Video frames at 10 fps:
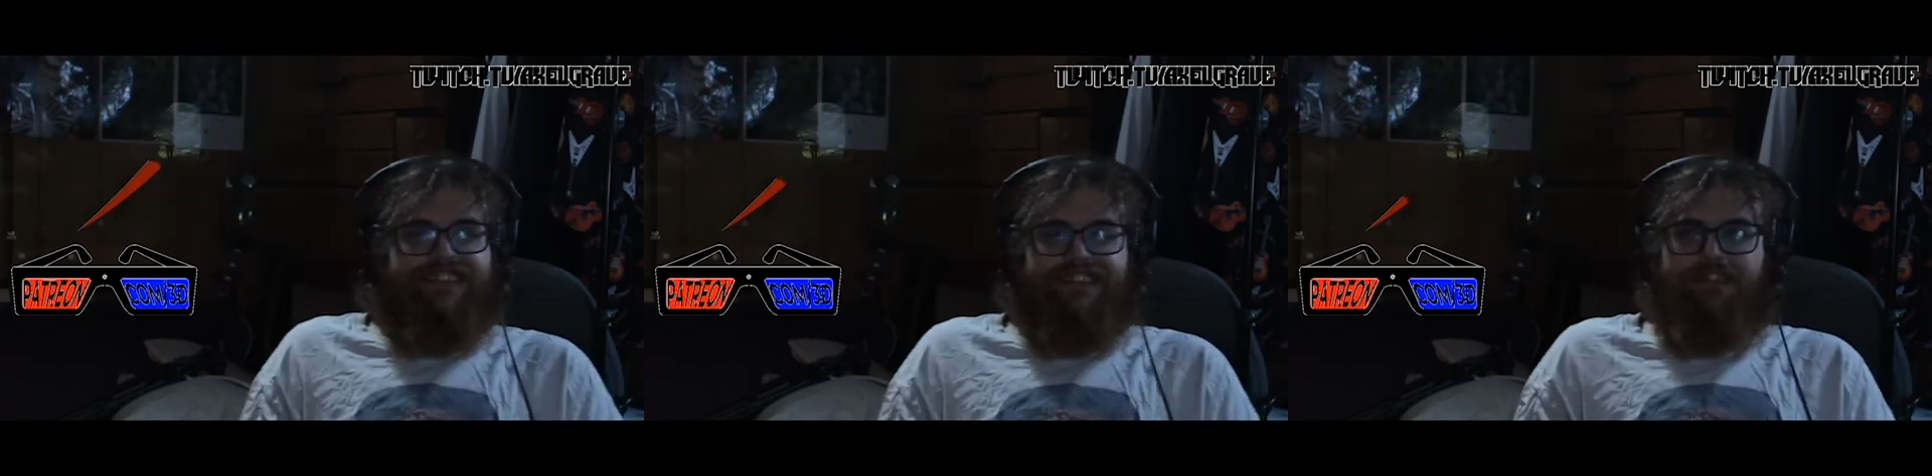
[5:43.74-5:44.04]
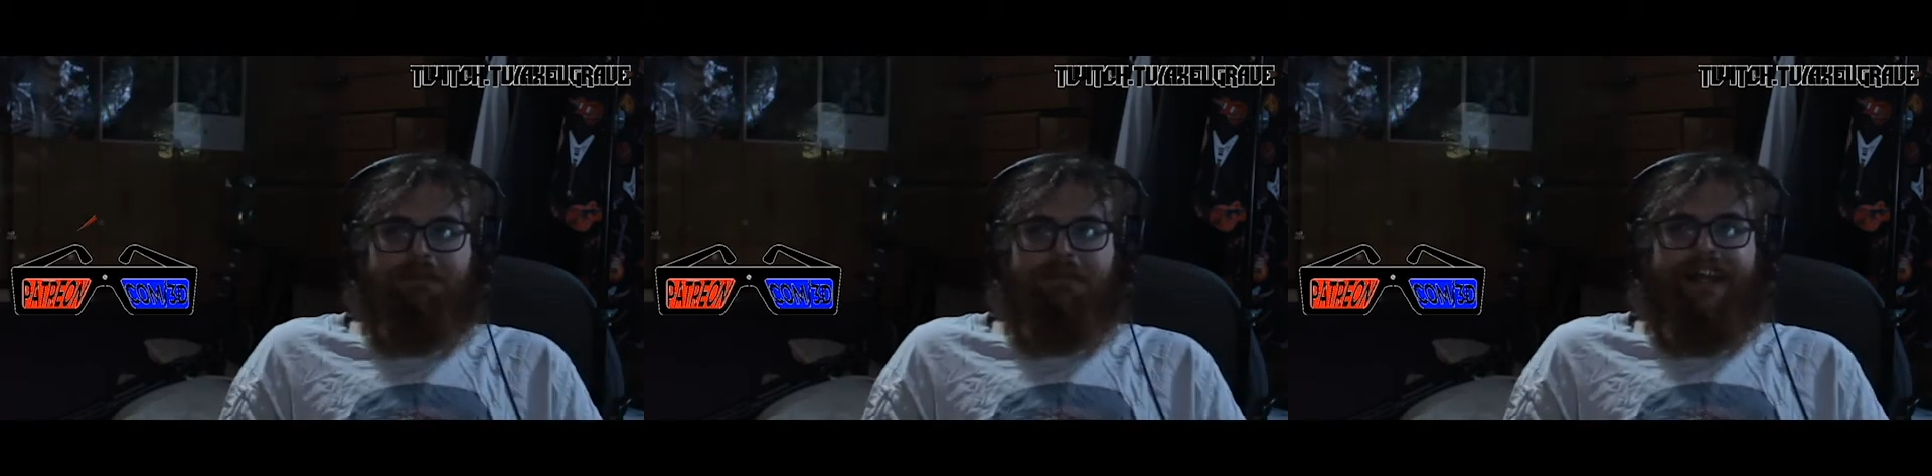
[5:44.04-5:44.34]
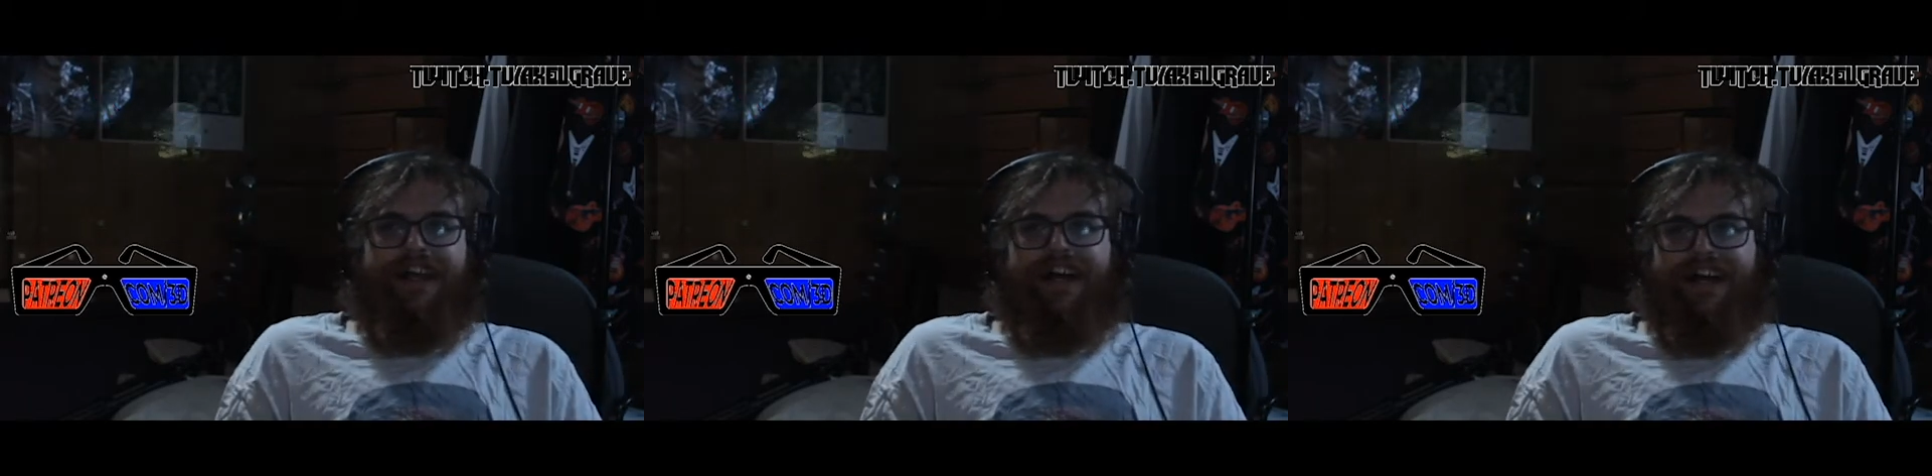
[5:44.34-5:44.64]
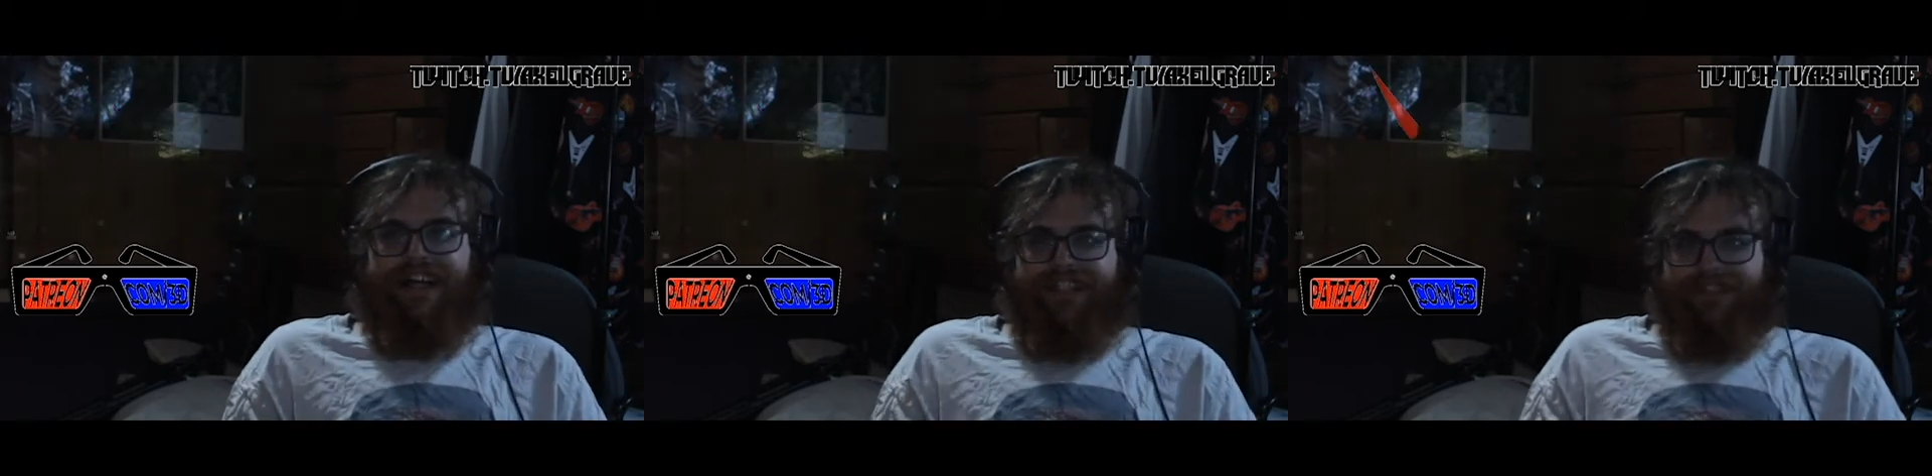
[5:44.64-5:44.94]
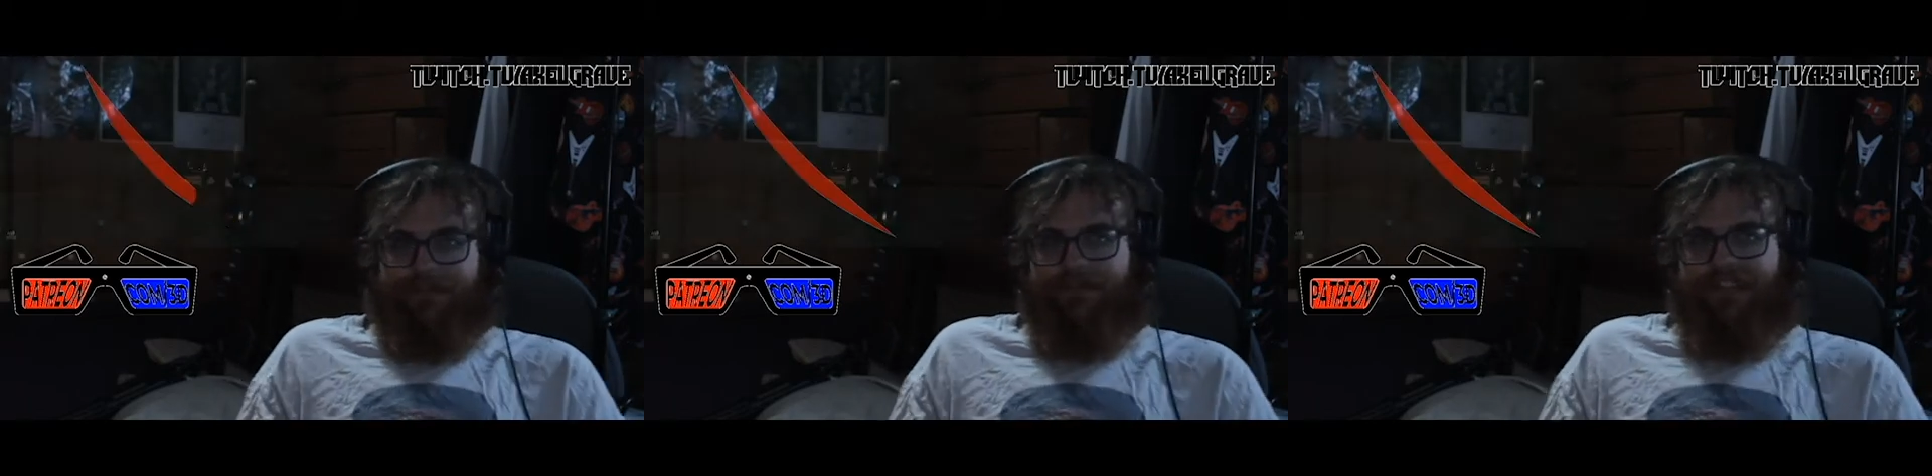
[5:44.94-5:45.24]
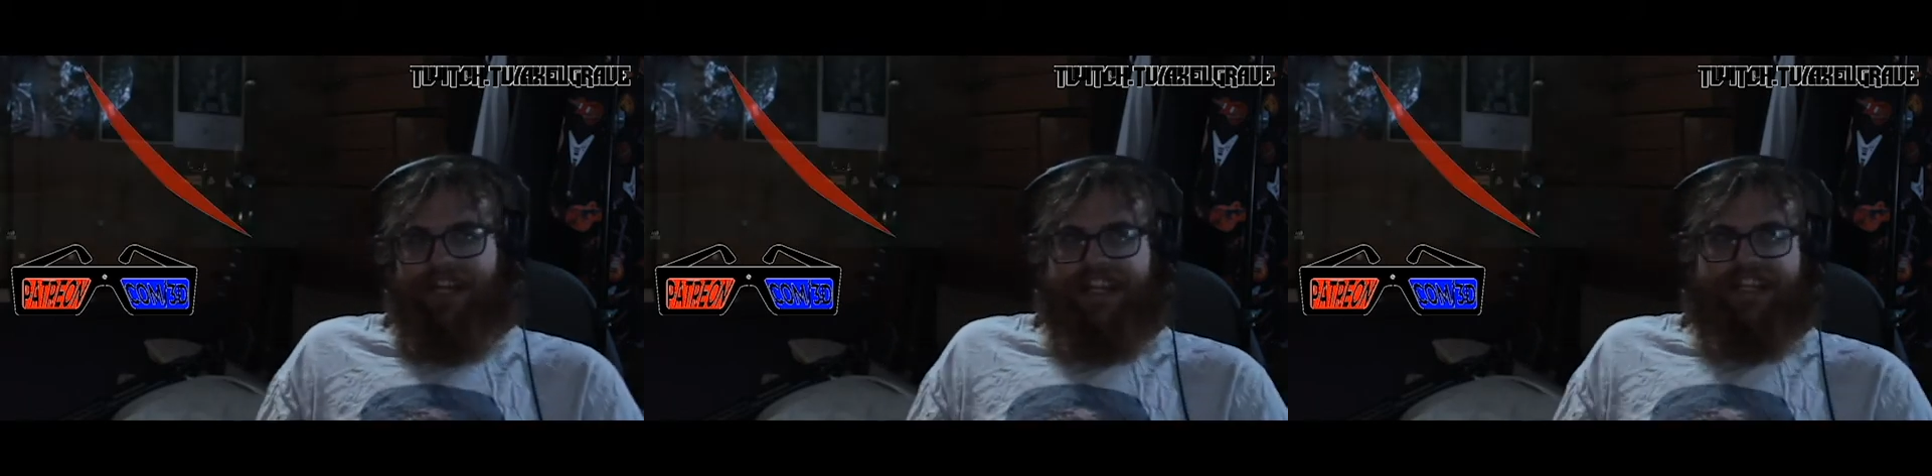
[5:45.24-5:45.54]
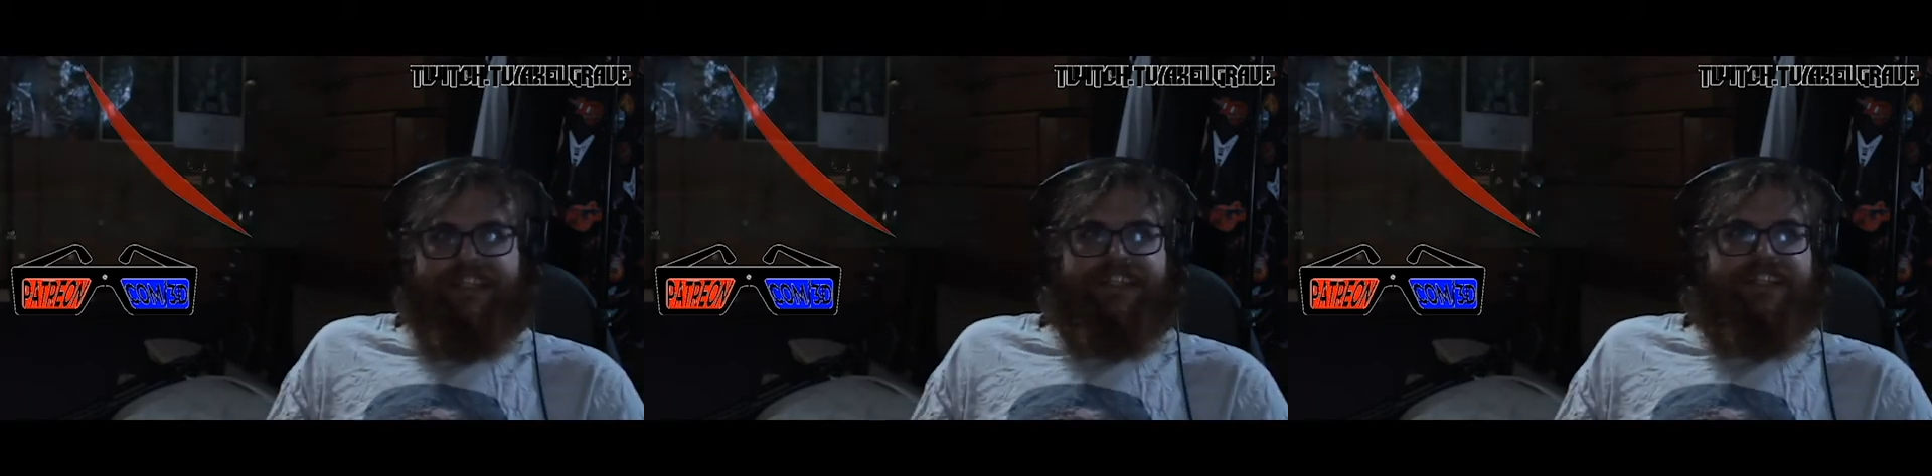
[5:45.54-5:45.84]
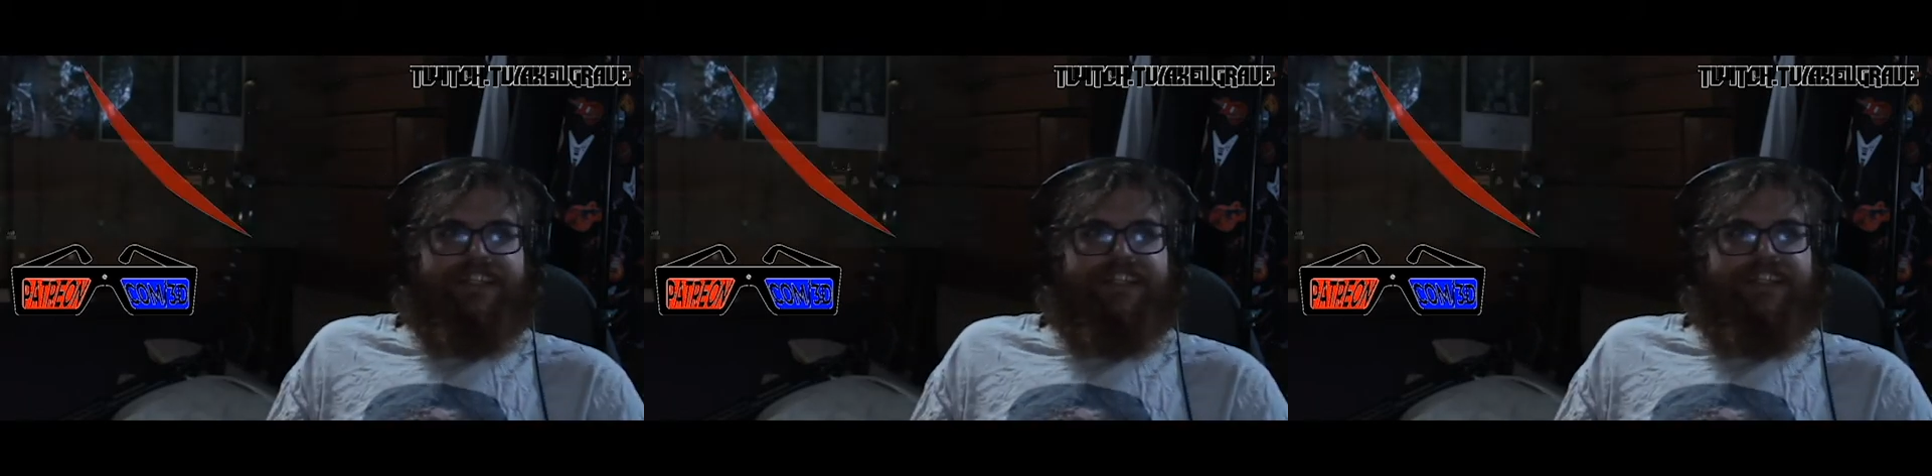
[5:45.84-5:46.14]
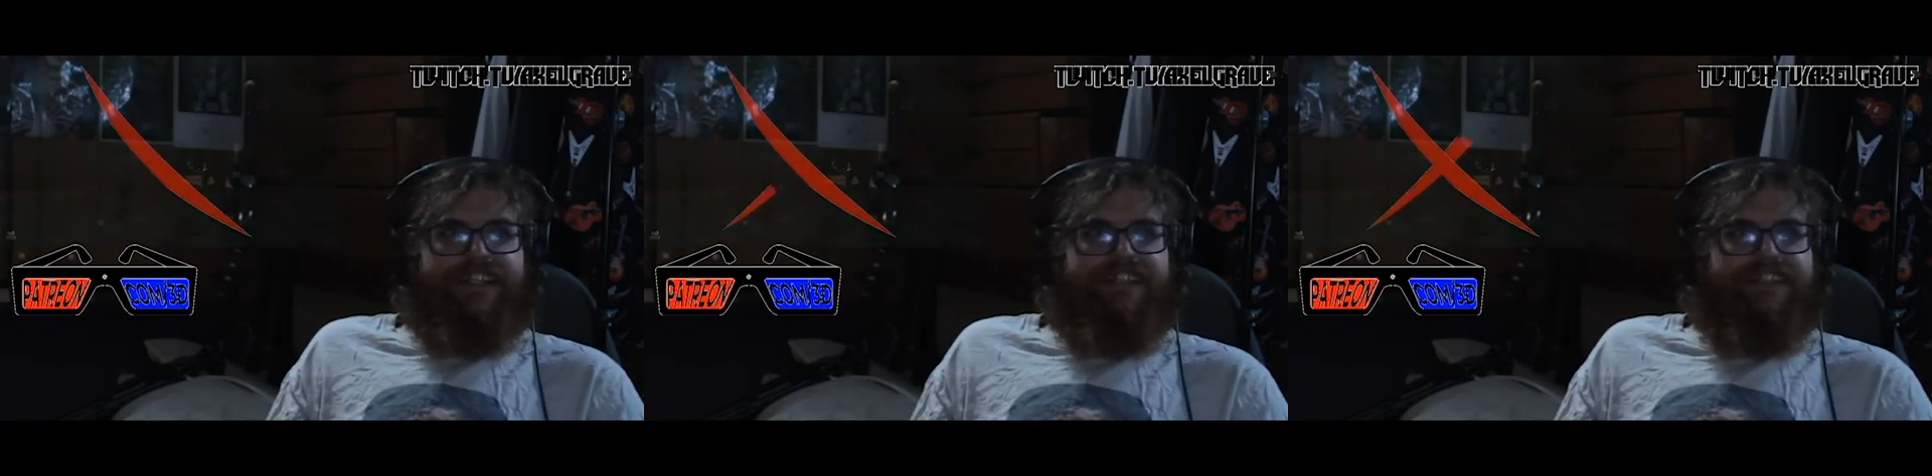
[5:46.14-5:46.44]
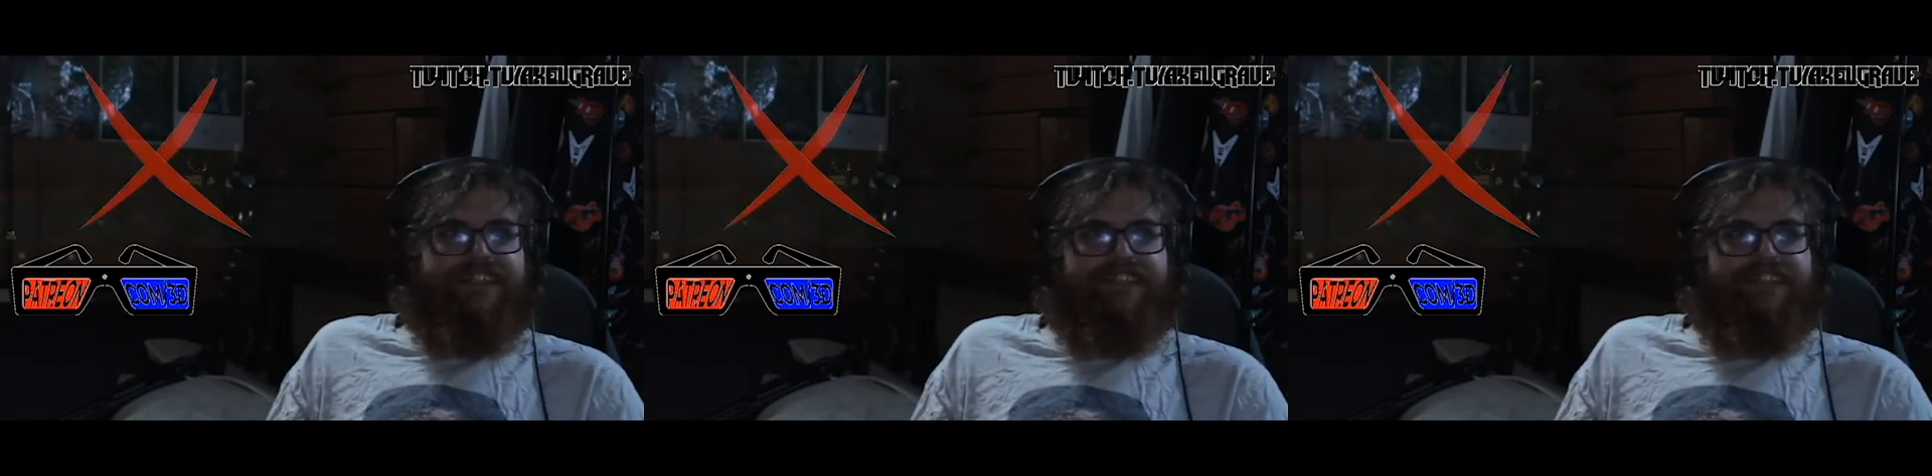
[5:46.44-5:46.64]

Where are you, Flying Eagle? Plan.